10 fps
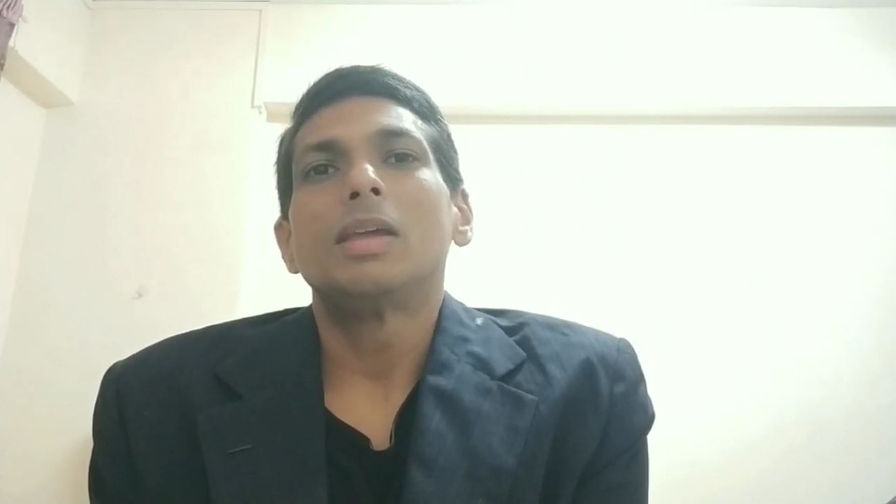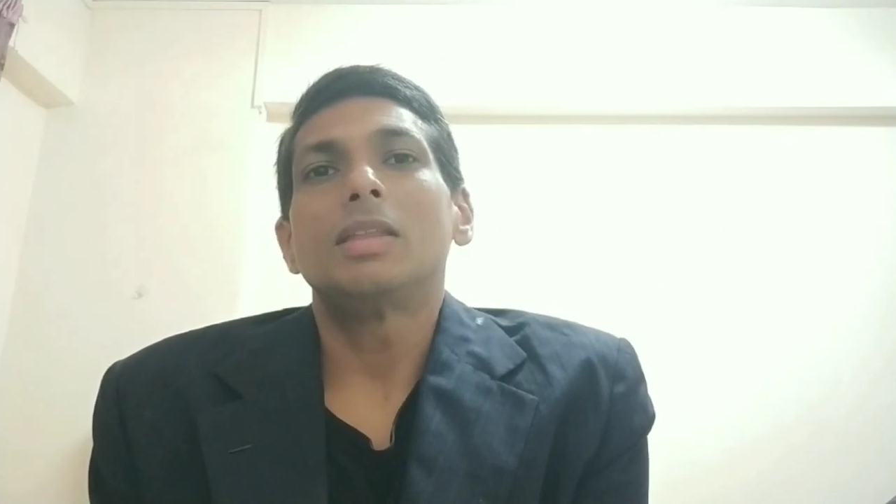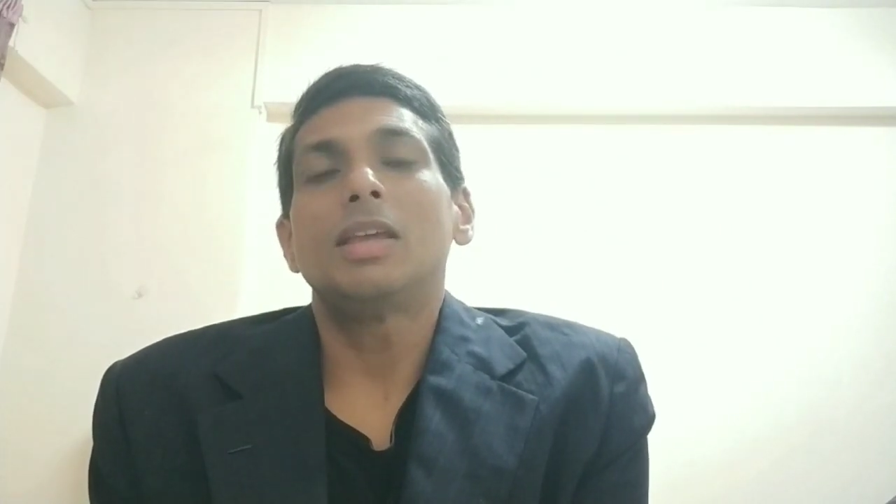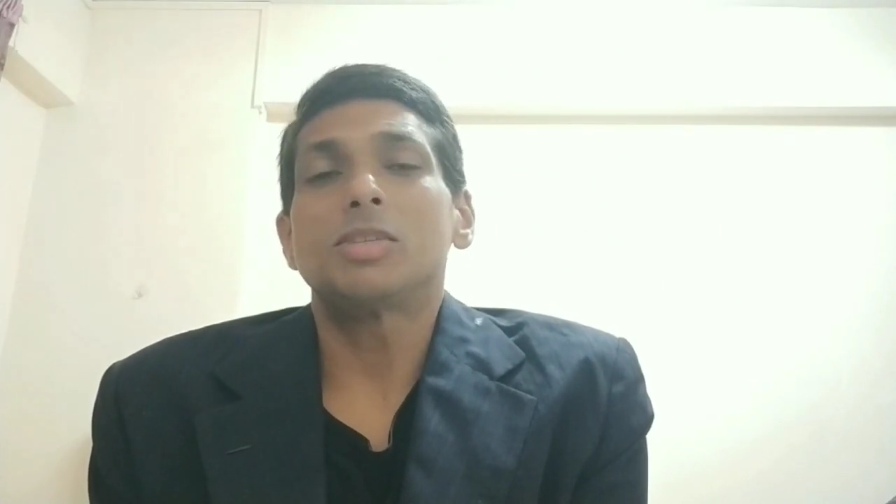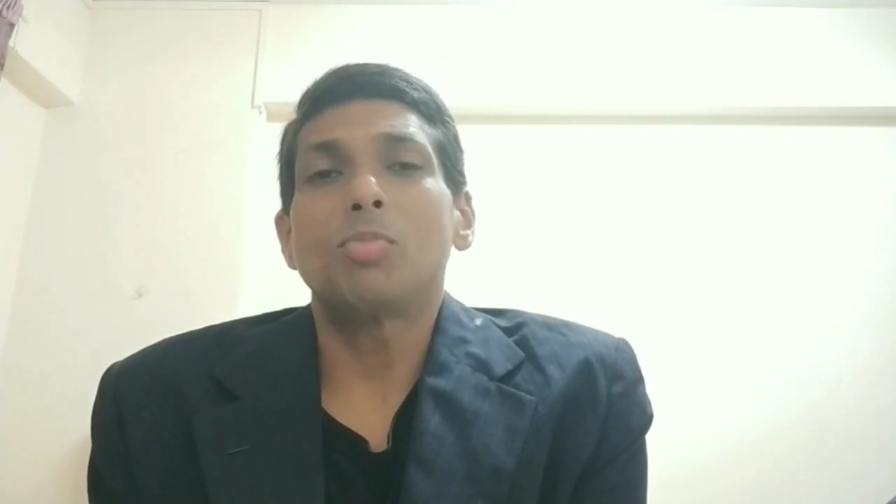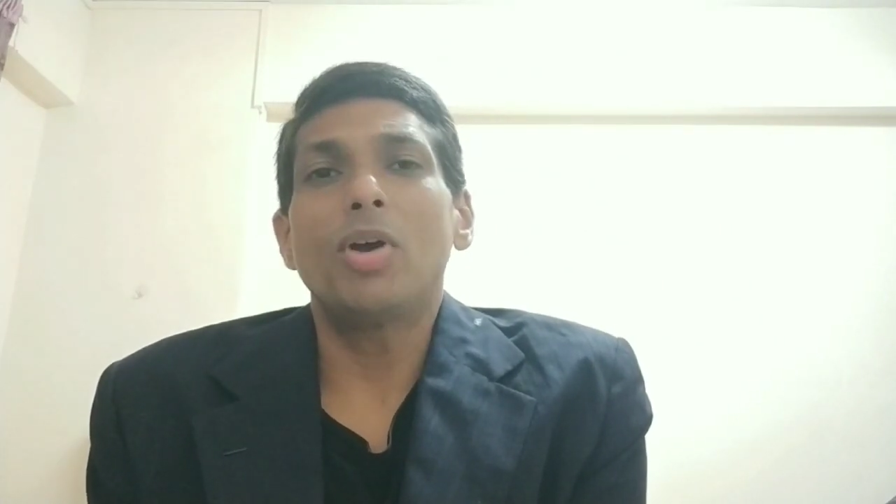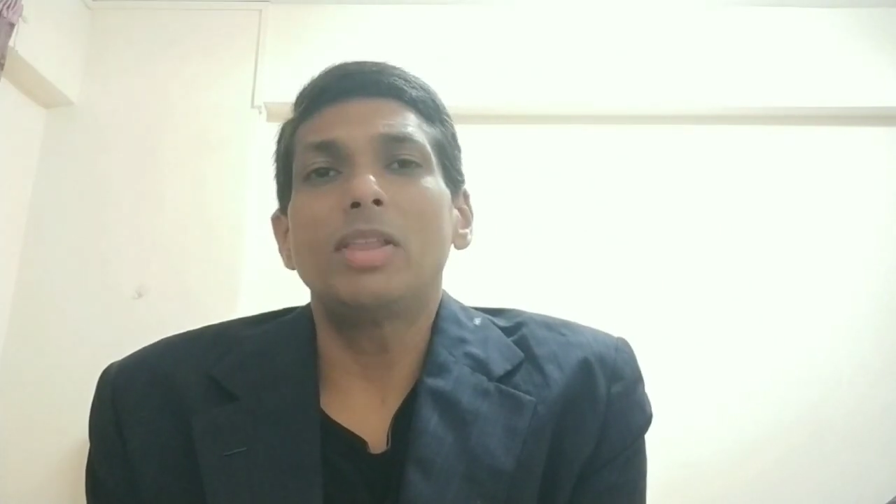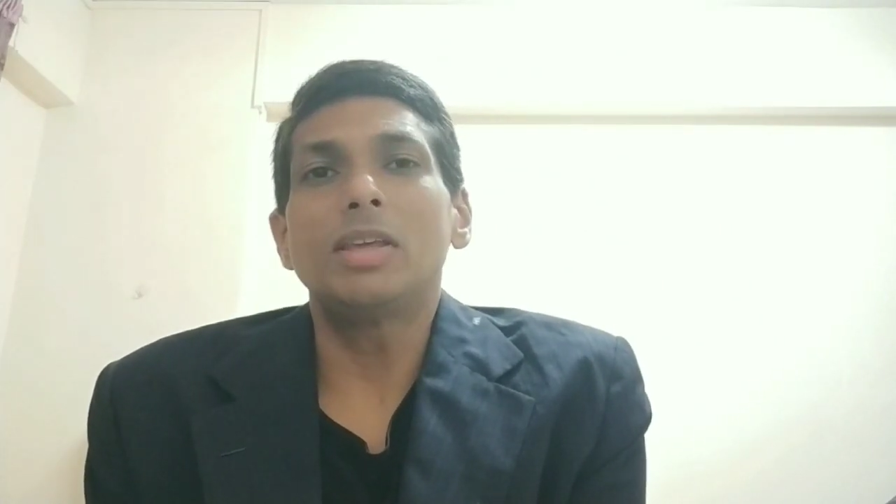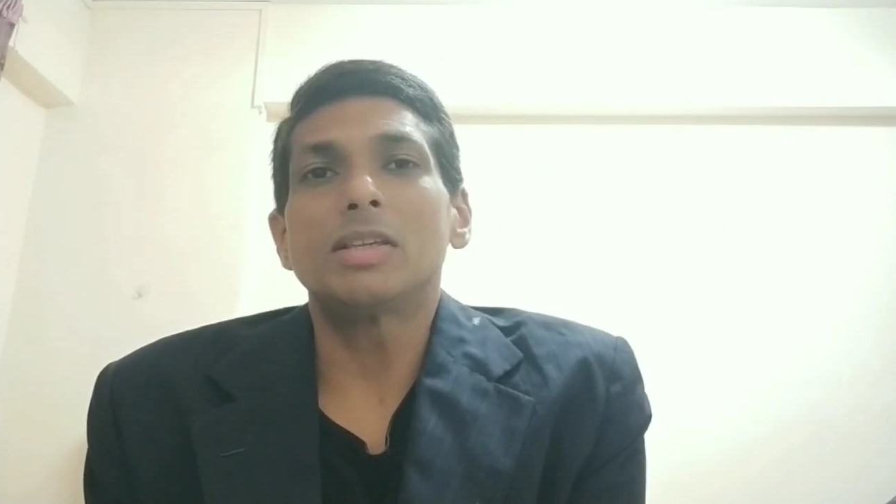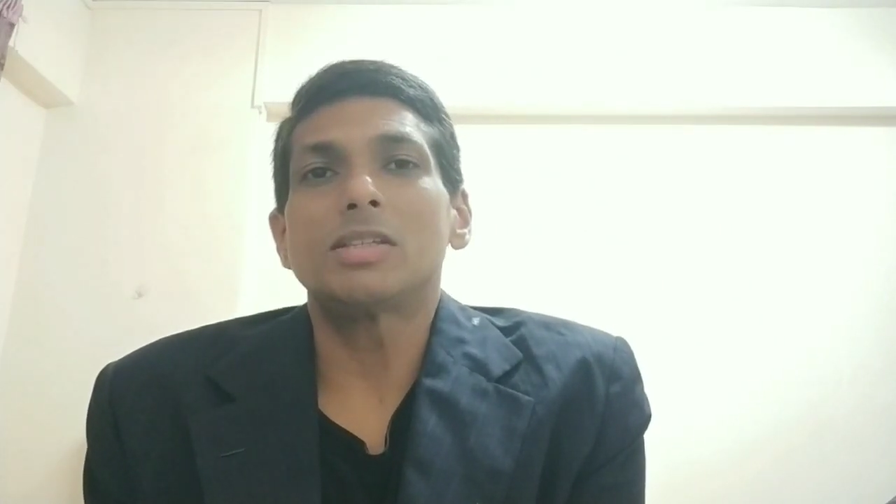Next
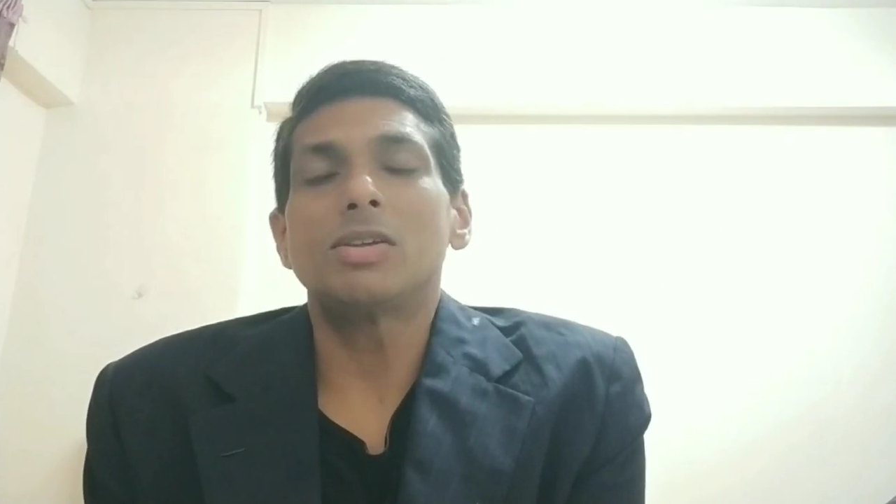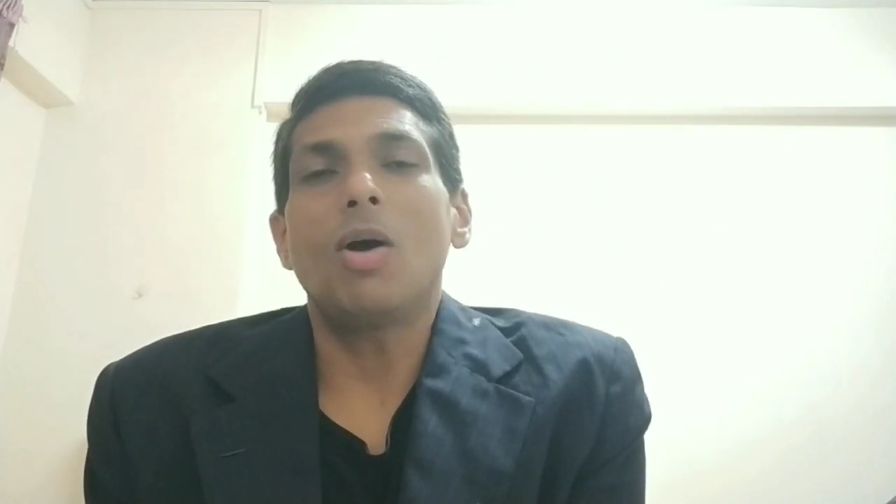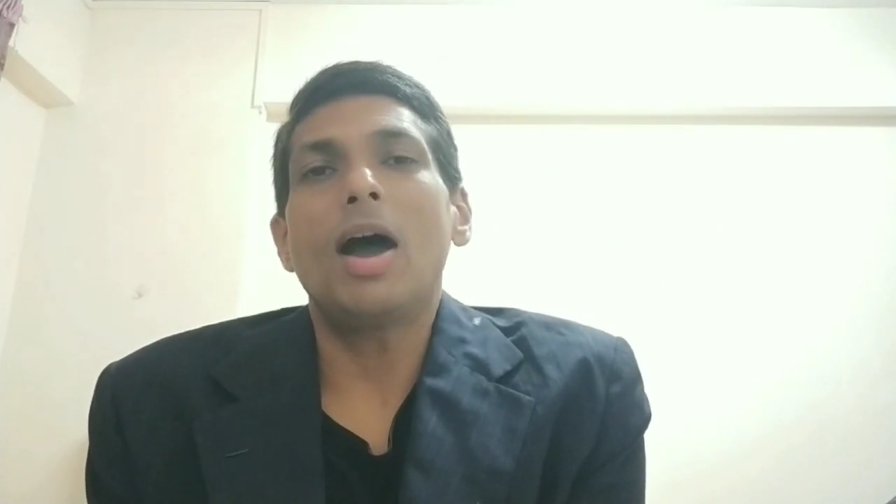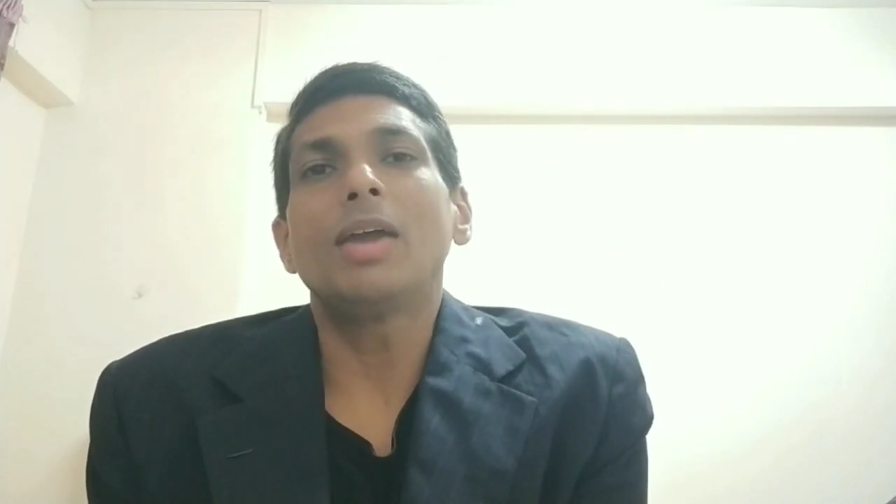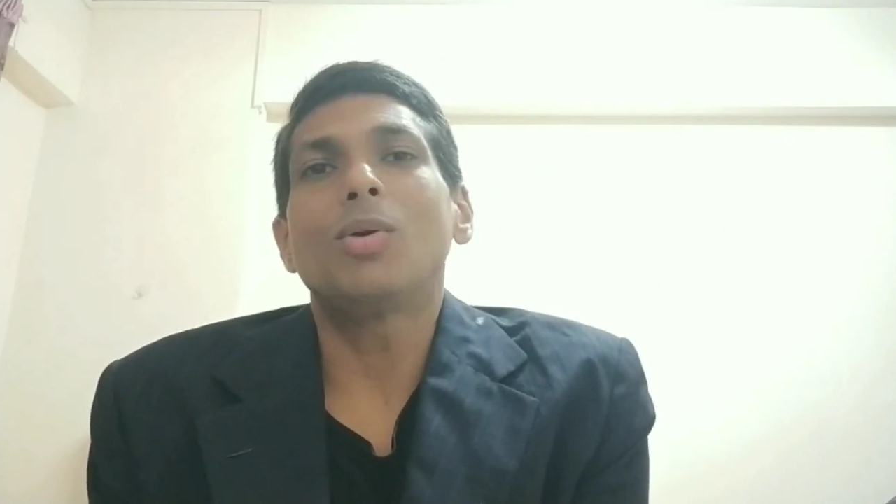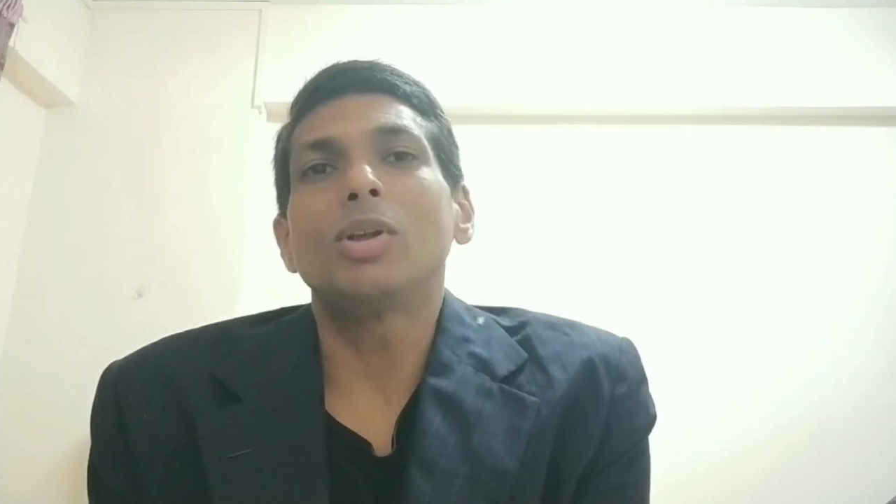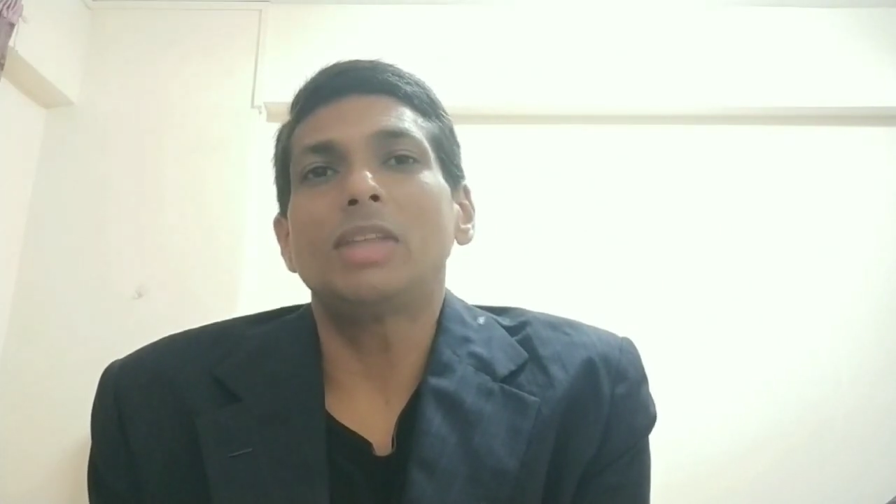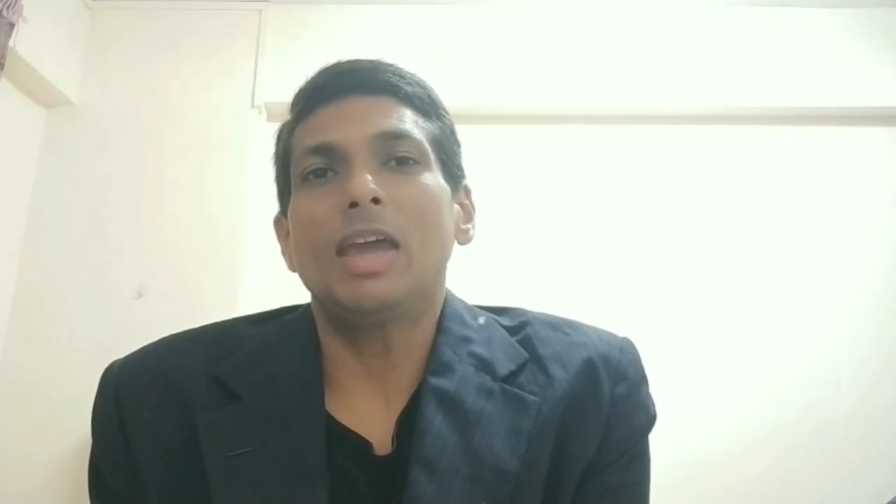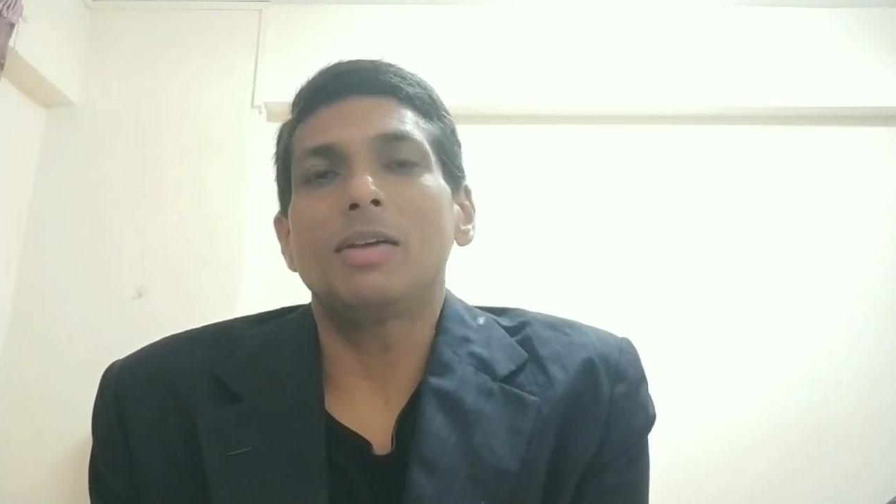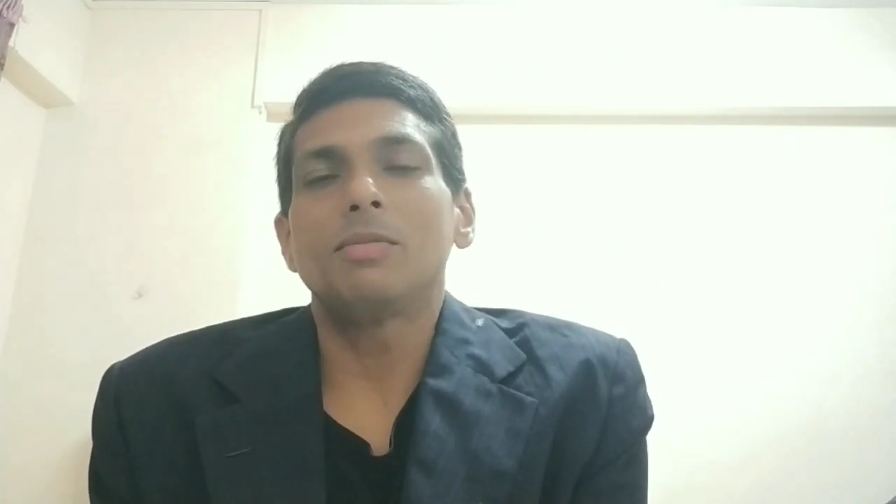point is your eye
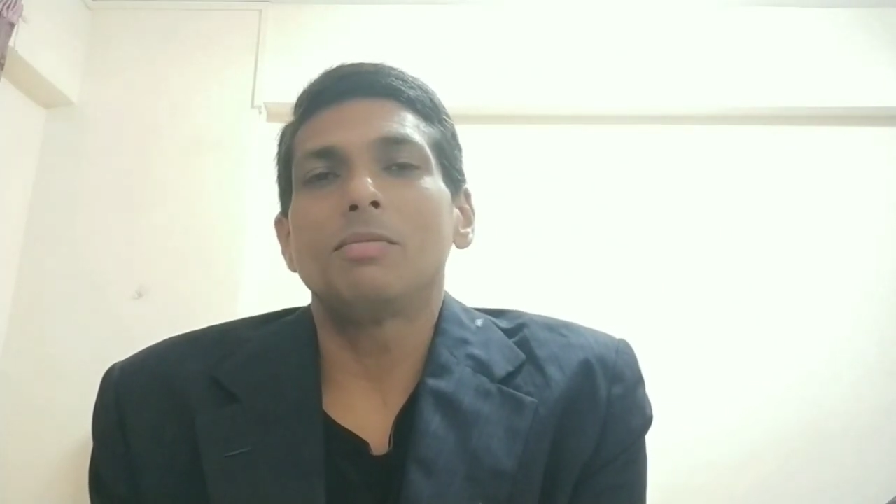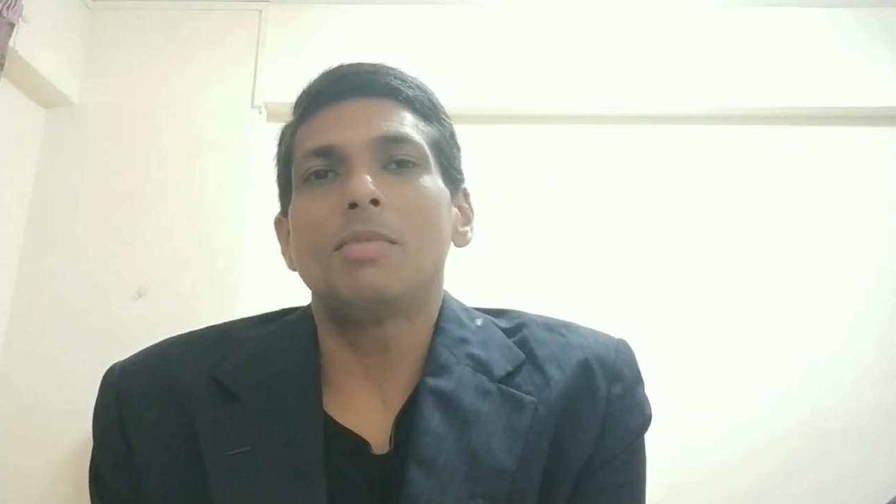contact.